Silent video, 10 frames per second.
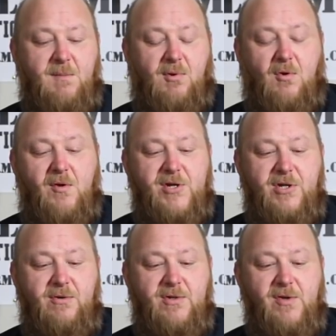implore
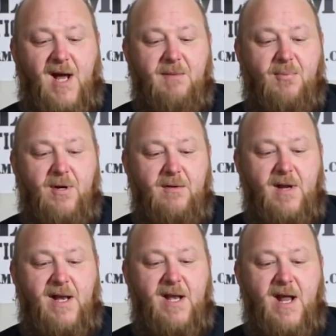that you do not put
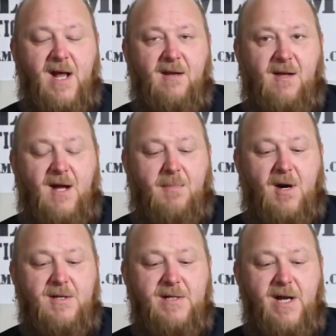any non-Glock
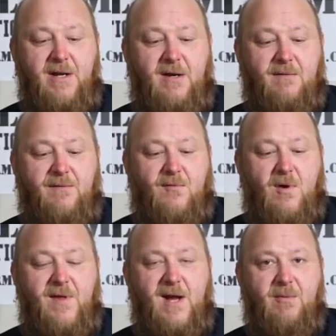parts in here
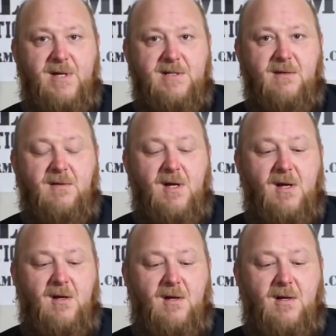for that reason.
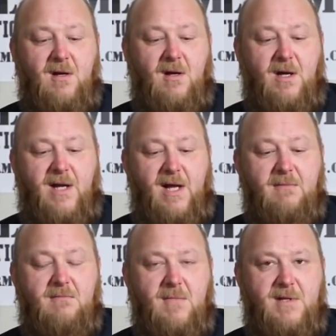
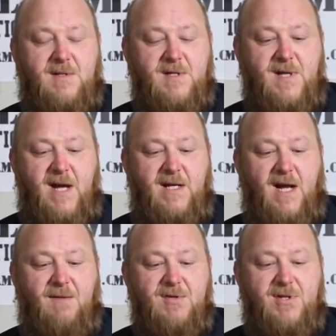Again, it's designed to
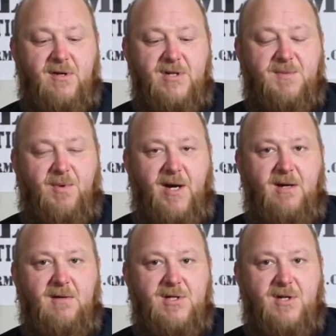have a certain
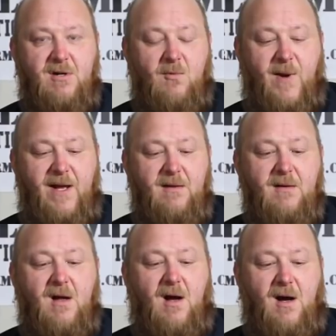spring, a certain weight.
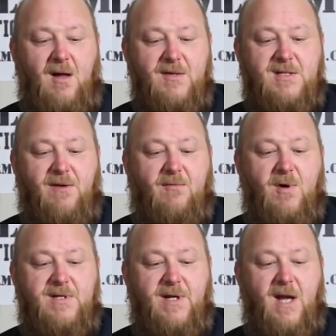All this stuff
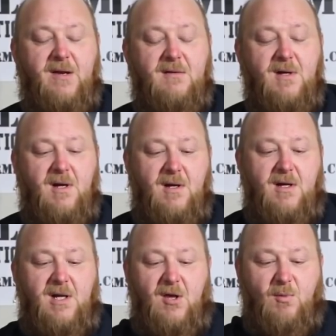works together.
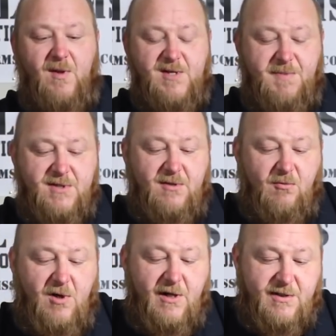You know, the way this
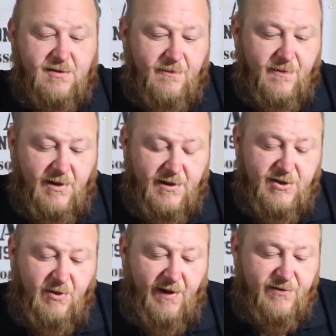pistol works
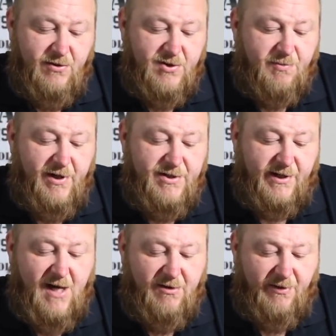is you have two springs
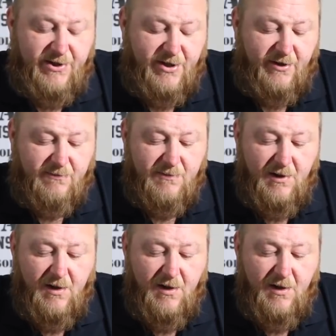that counter each other.